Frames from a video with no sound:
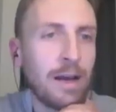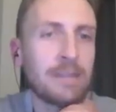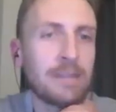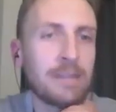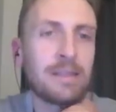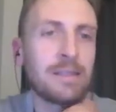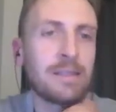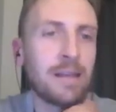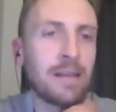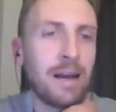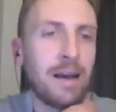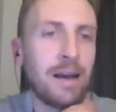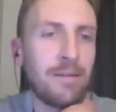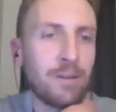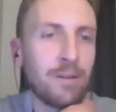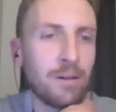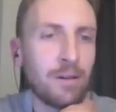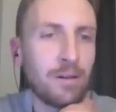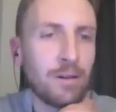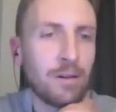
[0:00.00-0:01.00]
As I said, I
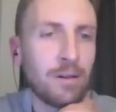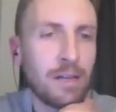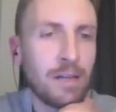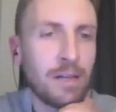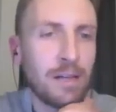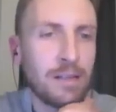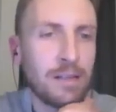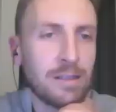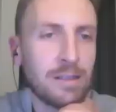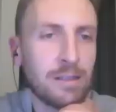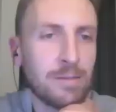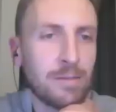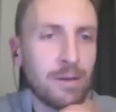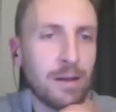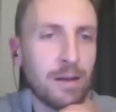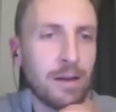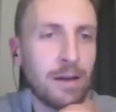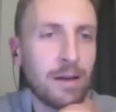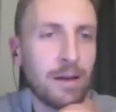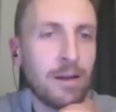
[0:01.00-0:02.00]
haven't looked at it since
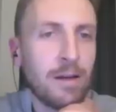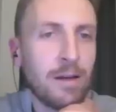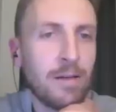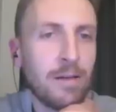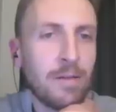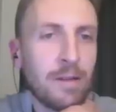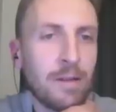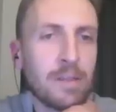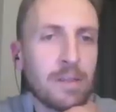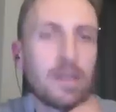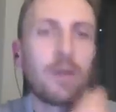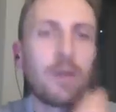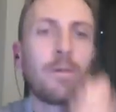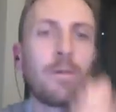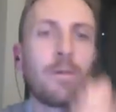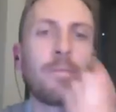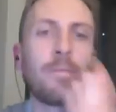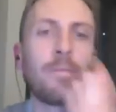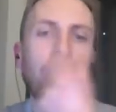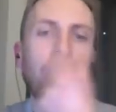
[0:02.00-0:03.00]
Monday. So
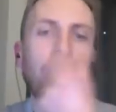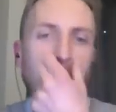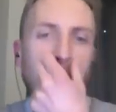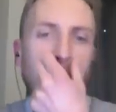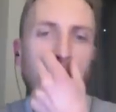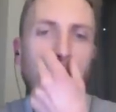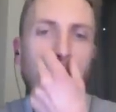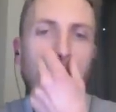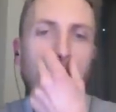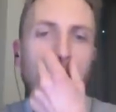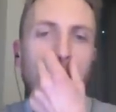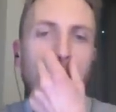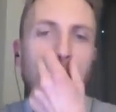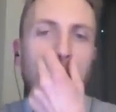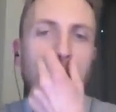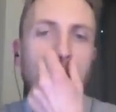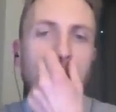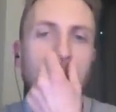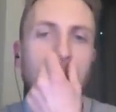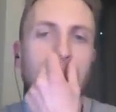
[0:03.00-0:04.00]
I
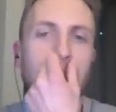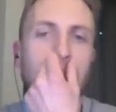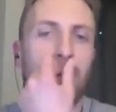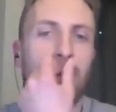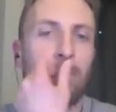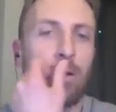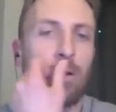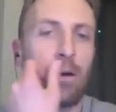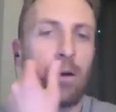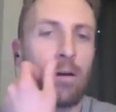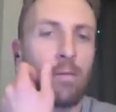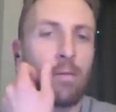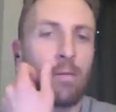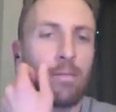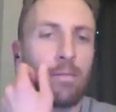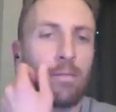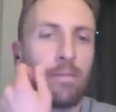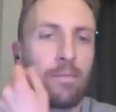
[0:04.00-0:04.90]
make that number.